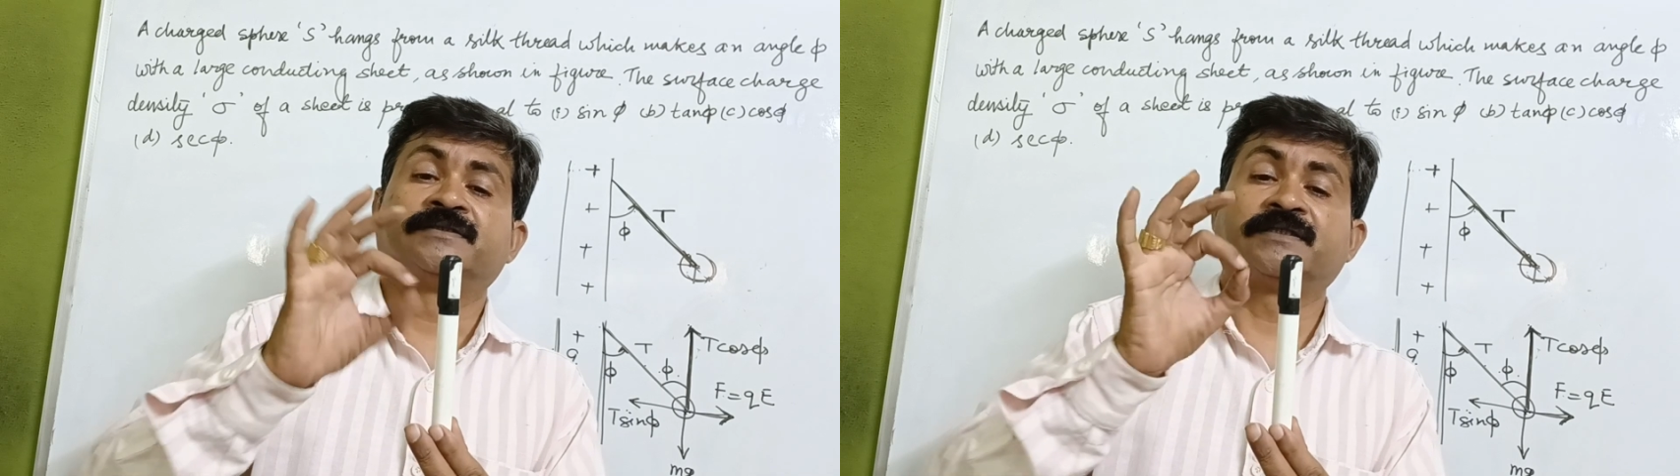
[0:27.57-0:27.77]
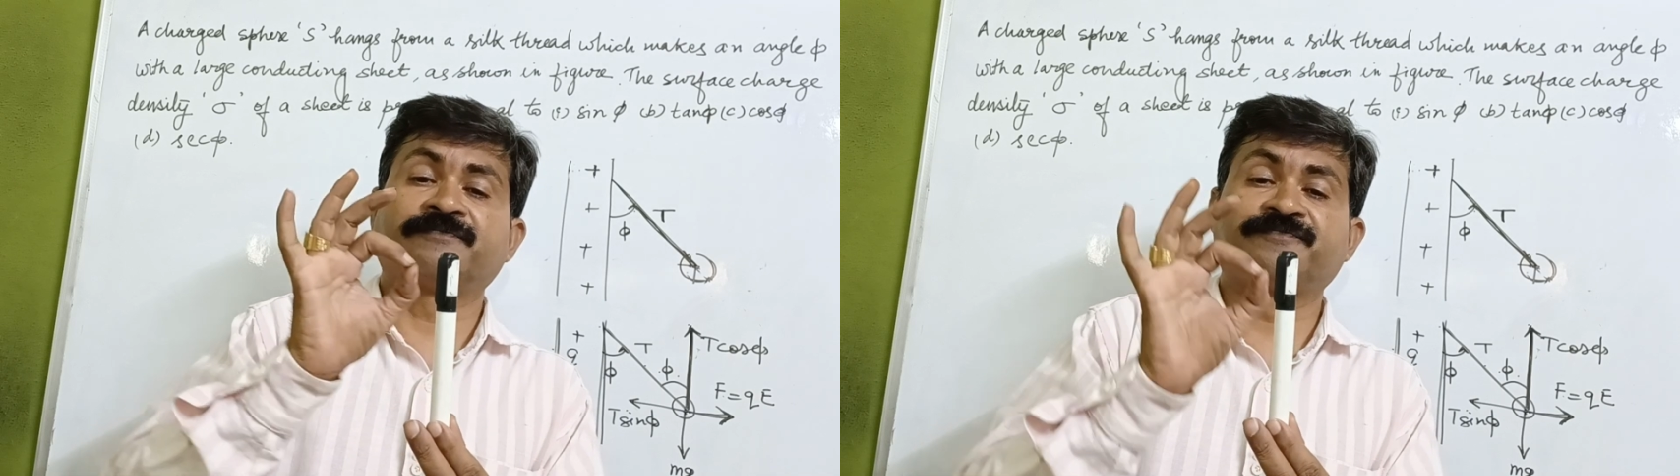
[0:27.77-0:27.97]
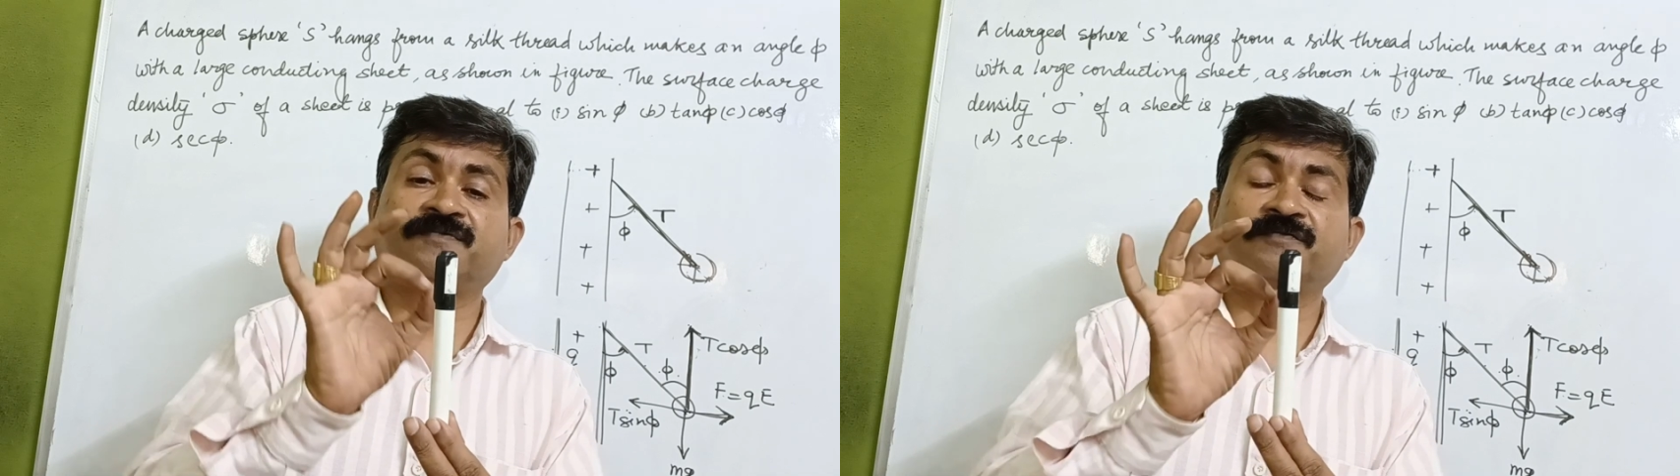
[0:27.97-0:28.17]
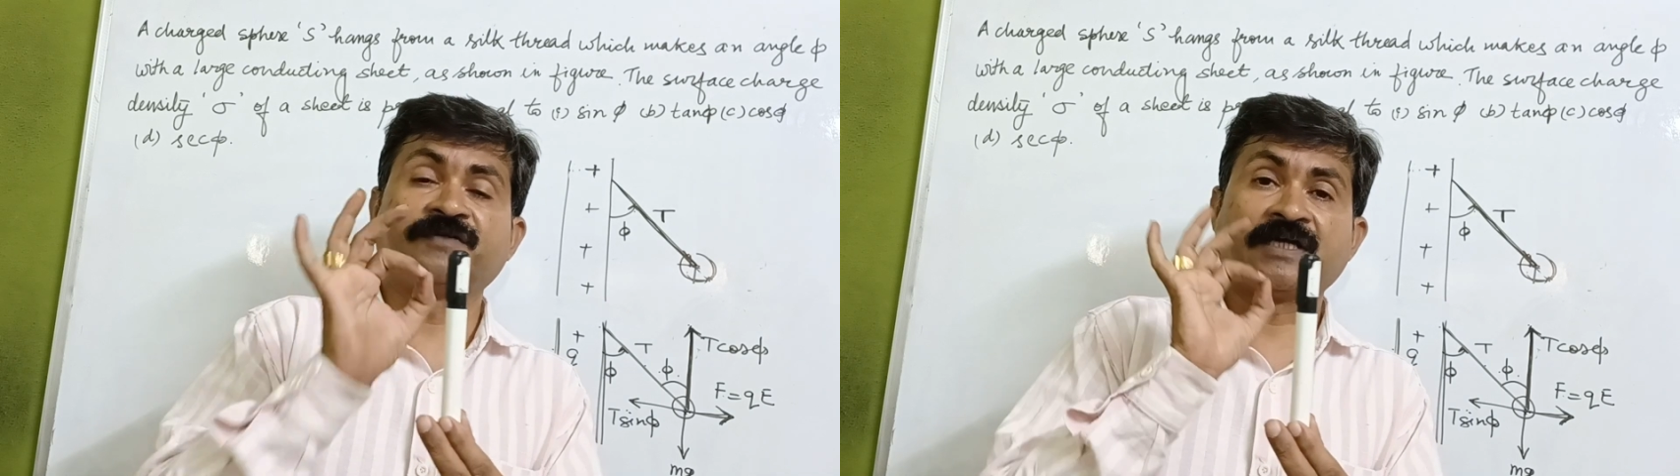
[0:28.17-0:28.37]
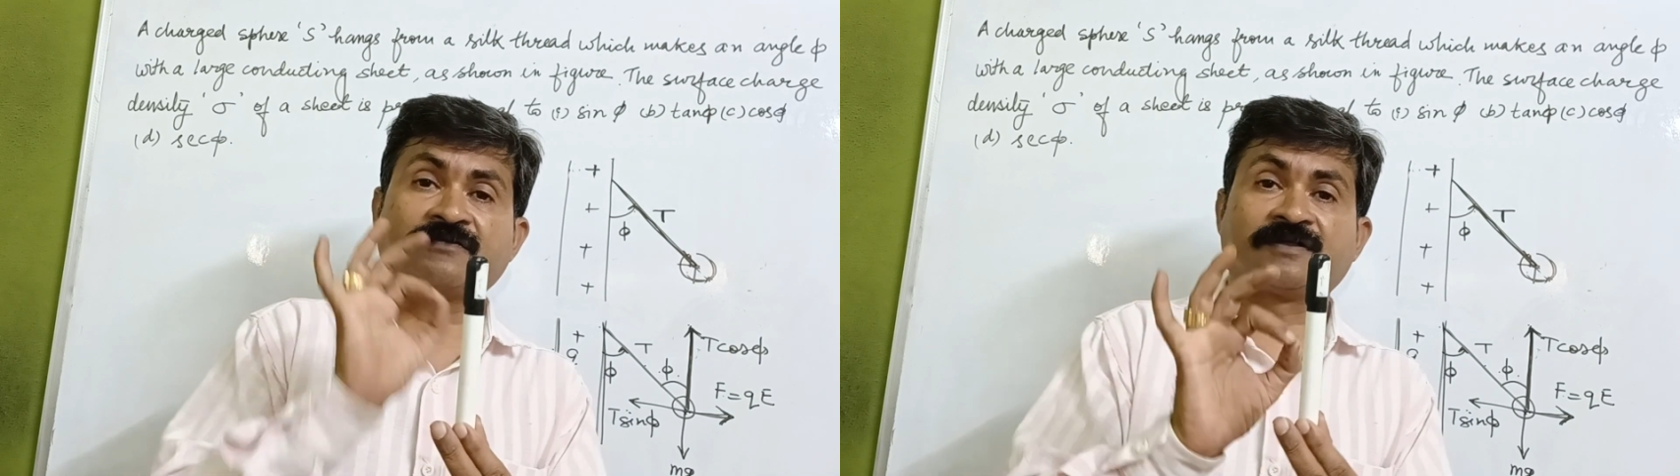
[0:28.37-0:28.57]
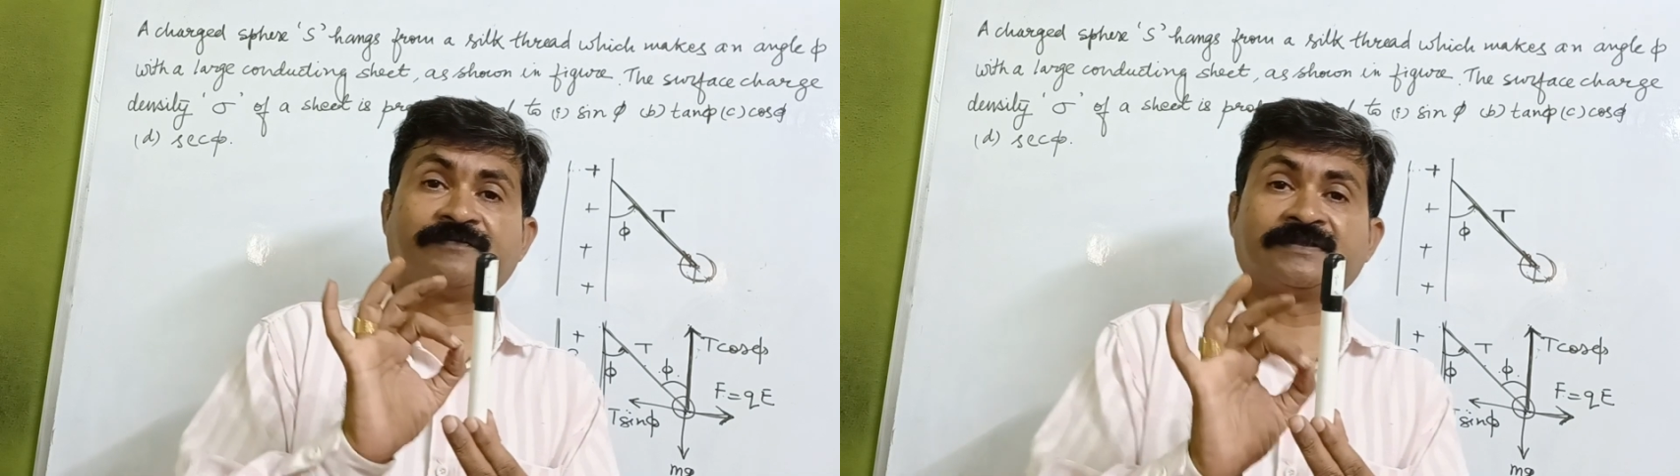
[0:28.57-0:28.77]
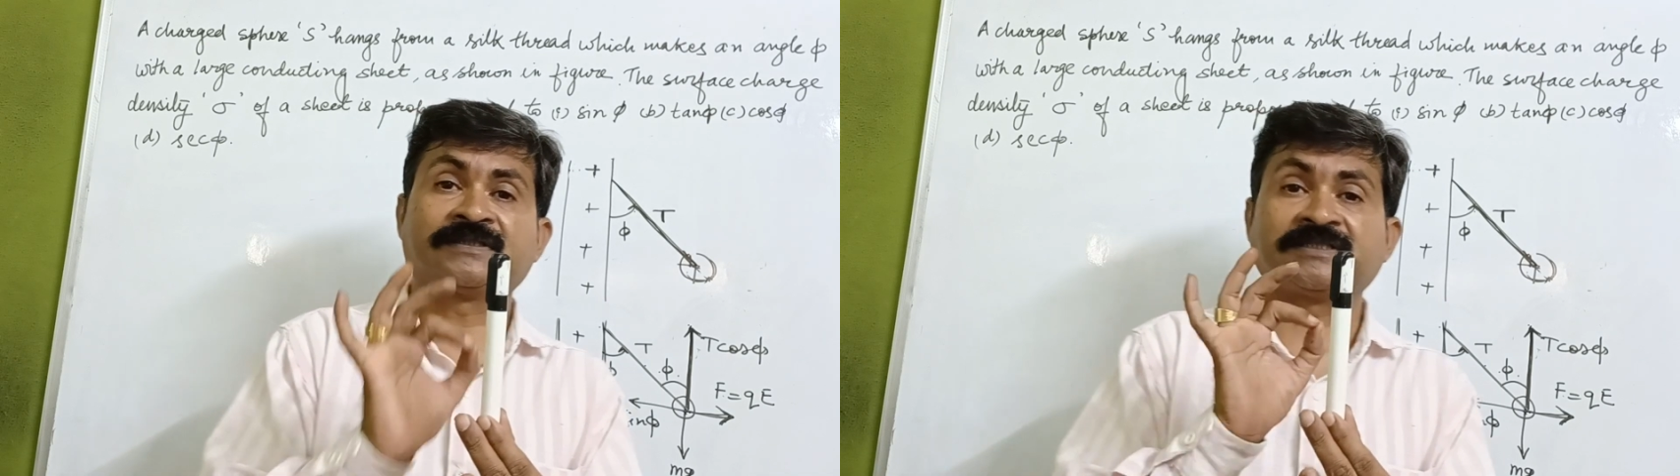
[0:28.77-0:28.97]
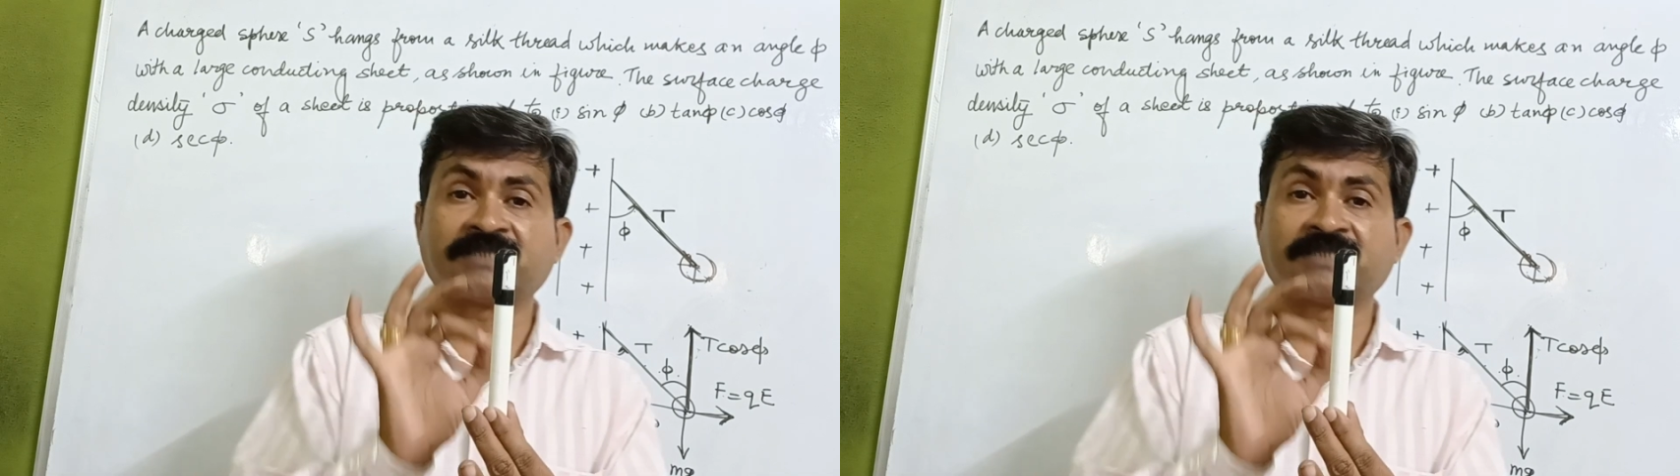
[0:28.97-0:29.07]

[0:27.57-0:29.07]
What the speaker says: if we have given the